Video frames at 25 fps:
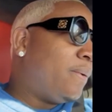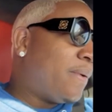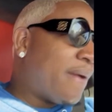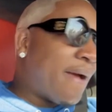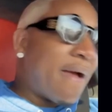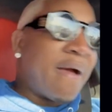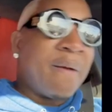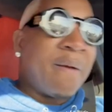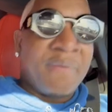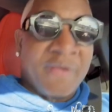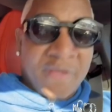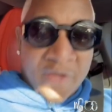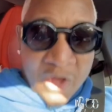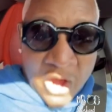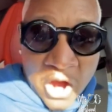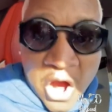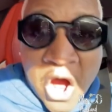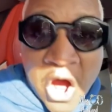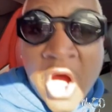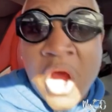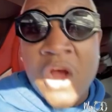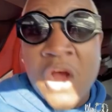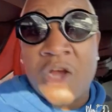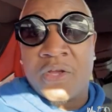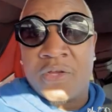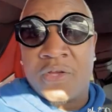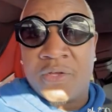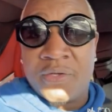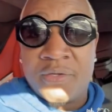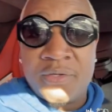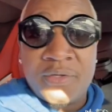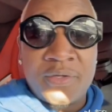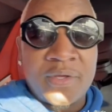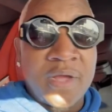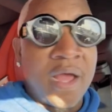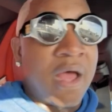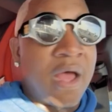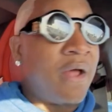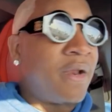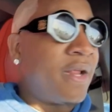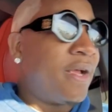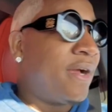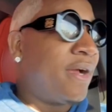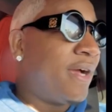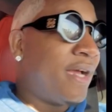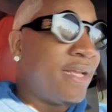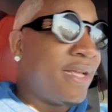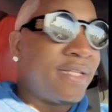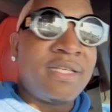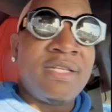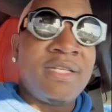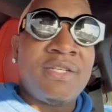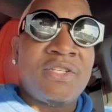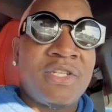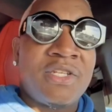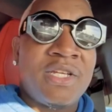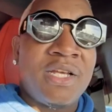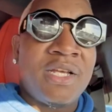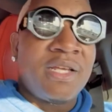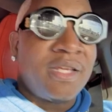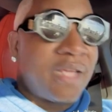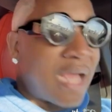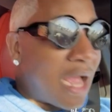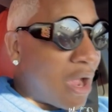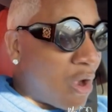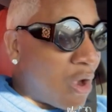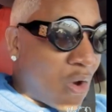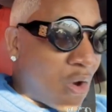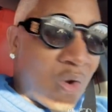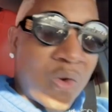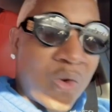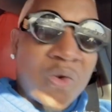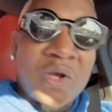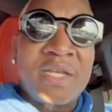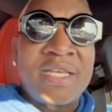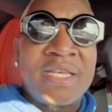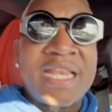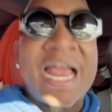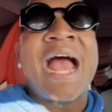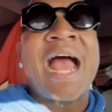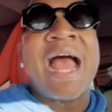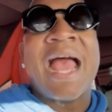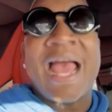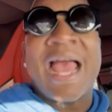You call me aunt. All that auntie shit, y'all hold could